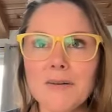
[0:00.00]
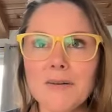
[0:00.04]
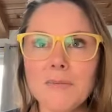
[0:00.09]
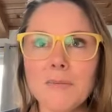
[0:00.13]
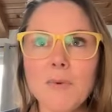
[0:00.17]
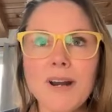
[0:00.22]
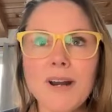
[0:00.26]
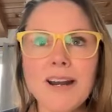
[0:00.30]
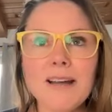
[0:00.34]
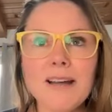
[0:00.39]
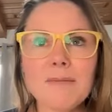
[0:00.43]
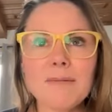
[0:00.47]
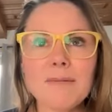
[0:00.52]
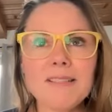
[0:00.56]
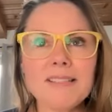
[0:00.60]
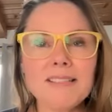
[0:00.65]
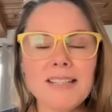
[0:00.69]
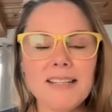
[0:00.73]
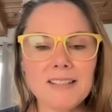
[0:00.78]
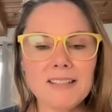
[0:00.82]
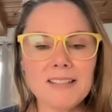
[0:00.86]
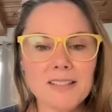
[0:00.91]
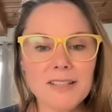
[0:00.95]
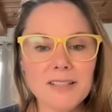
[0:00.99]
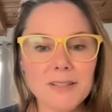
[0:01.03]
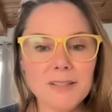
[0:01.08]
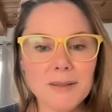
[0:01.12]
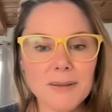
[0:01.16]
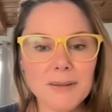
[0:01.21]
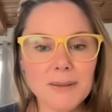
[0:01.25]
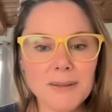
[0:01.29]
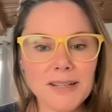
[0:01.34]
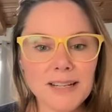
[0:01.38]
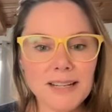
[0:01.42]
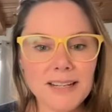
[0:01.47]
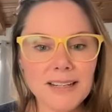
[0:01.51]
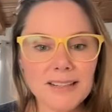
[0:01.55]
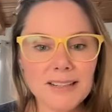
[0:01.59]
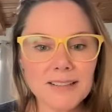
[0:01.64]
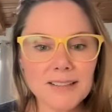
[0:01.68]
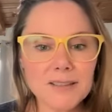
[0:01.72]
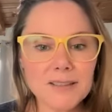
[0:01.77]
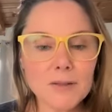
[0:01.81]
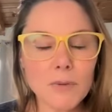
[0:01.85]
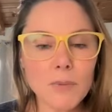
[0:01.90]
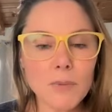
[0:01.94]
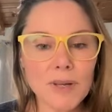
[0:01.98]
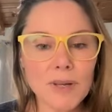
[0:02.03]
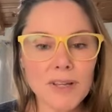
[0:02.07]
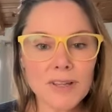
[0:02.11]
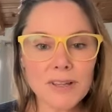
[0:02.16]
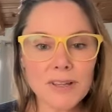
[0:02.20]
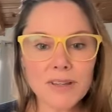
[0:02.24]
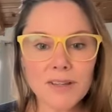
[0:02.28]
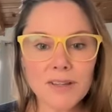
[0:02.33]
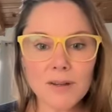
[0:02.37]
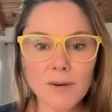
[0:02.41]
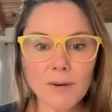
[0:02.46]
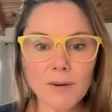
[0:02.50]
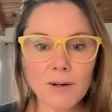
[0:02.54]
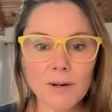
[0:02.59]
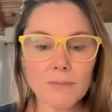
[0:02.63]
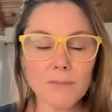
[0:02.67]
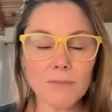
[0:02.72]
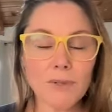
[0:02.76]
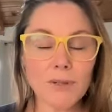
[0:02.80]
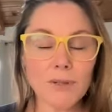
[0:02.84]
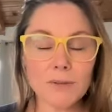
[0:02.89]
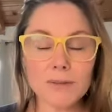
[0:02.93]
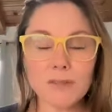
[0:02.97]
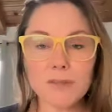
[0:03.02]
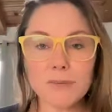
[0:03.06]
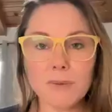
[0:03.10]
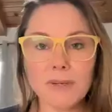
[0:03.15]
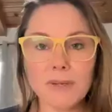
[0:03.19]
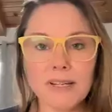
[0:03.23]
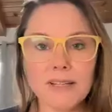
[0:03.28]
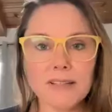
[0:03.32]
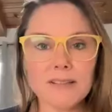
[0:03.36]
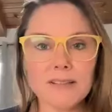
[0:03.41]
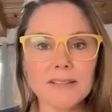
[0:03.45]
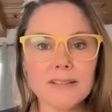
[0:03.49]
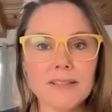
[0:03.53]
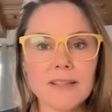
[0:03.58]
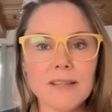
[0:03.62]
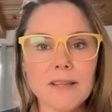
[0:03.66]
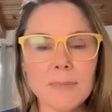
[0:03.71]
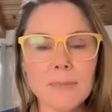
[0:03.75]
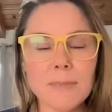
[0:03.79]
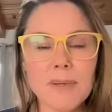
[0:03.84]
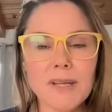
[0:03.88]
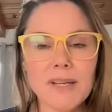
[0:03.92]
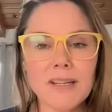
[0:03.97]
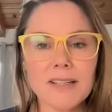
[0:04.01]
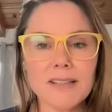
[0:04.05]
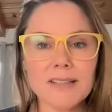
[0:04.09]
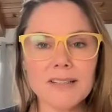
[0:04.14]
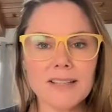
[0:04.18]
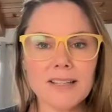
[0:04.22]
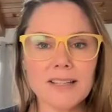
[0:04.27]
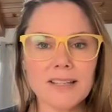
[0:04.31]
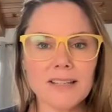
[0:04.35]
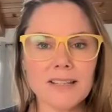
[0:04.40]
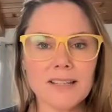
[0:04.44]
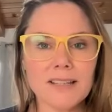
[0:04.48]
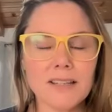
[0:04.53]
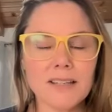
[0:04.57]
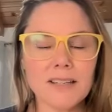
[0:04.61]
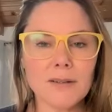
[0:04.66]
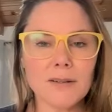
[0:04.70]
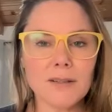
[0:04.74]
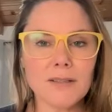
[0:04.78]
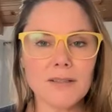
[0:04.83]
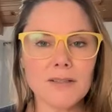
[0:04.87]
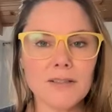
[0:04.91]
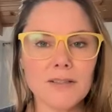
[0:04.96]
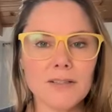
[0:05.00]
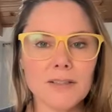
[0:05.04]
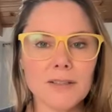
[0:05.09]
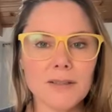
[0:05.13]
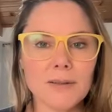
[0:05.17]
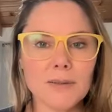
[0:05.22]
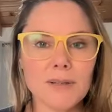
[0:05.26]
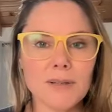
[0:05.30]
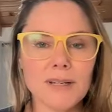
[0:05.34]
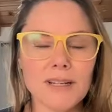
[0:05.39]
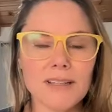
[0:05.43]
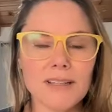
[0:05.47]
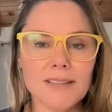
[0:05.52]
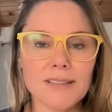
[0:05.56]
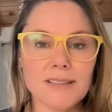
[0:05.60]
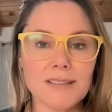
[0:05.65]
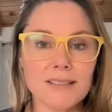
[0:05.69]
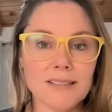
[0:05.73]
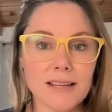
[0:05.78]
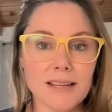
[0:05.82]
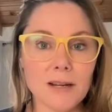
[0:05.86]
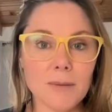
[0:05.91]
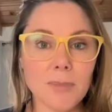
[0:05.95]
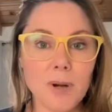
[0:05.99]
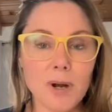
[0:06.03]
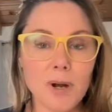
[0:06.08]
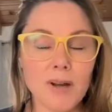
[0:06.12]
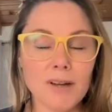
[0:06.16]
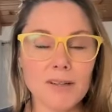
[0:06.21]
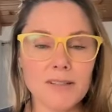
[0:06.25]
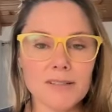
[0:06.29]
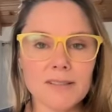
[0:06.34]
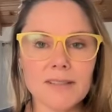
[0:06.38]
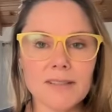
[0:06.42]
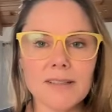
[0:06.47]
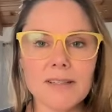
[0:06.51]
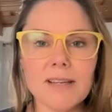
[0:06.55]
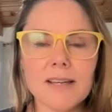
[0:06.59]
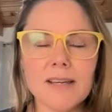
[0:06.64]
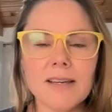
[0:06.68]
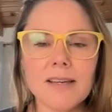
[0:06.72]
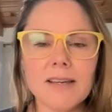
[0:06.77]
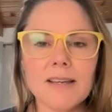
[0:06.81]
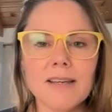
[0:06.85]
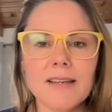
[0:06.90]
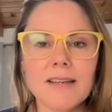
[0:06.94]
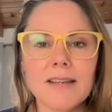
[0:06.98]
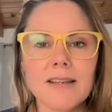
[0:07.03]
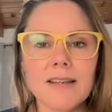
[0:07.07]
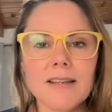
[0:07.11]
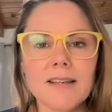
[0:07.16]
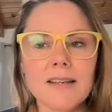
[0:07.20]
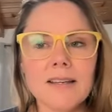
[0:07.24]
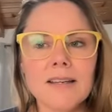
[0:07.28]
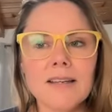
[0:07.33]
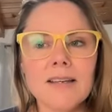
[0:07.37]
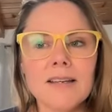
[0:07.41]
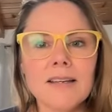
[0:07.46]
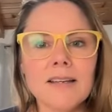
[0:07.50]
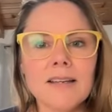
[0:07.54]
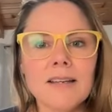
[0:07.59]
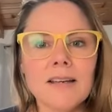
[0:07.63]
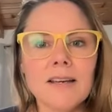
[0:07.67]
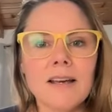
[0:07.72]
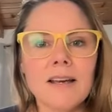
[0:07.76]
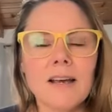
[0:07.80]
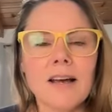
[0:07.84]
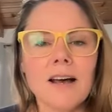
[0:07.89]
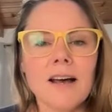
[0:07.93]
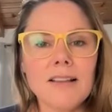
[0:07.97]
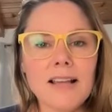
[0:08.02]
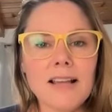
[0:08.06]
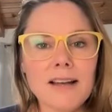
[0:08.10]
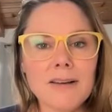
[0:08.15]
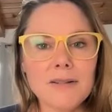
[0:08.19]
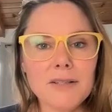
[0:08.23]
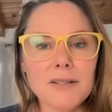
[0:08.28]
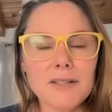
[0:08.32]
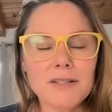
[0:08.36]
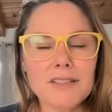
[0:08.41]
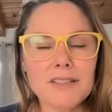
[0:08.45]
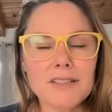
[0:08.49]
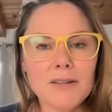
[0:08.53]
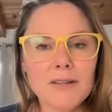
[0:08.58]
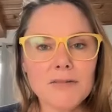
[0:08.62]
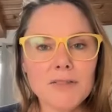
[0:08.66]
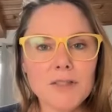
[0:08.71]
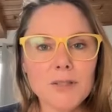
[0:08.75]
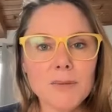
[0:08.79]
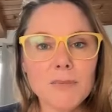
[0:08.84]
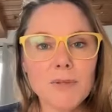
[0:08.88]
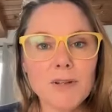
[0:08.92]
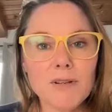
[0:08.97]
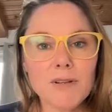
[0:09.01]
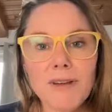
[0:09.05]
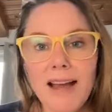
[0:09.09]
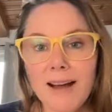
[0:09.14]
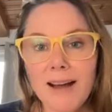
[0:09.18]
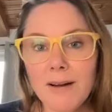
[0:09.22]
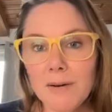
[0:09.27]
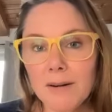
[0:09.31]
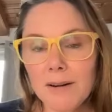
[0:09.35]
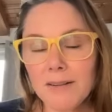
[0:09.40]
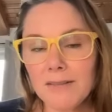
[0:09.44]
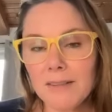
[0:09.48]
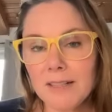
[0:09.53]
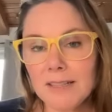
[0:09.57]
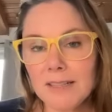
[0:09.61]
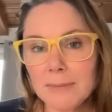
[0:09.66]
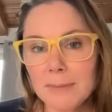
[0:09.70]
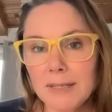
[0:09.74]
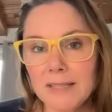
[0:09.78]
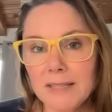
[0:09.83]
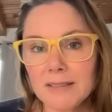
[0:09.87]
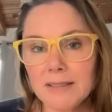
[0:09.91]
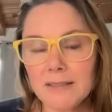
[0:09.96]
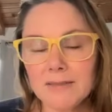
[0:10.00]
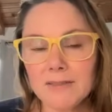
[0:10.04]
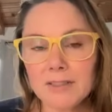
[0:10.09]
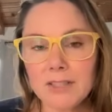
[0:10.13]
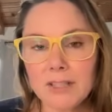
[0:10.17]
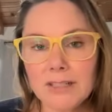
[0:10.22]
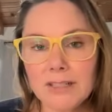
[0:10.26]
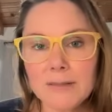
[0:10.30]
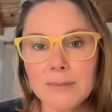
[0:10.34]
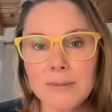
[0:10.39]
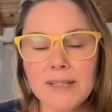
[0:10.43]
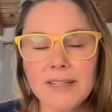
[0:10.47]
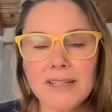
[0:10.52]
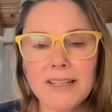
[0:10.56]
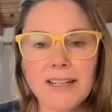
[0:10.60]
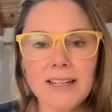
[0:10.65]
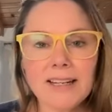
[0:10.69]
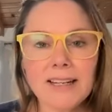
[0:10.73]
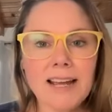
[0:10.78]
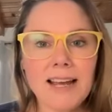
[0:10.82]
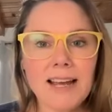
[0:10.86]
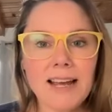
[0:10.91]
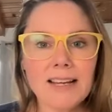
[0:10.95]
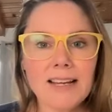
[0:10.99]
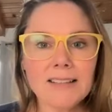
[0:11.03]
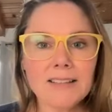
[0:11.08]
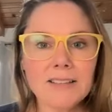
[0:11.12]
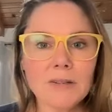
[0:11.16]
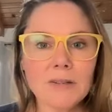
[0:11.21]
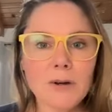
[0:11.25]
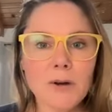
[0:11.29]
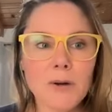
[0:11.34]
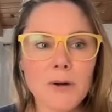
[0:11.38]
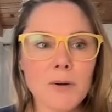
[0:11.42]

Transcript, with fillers: what I would say to you is with your mood swings, the biggest thing that you can do is to take a pause. Allow yourself to move out of the space of judgment and ask,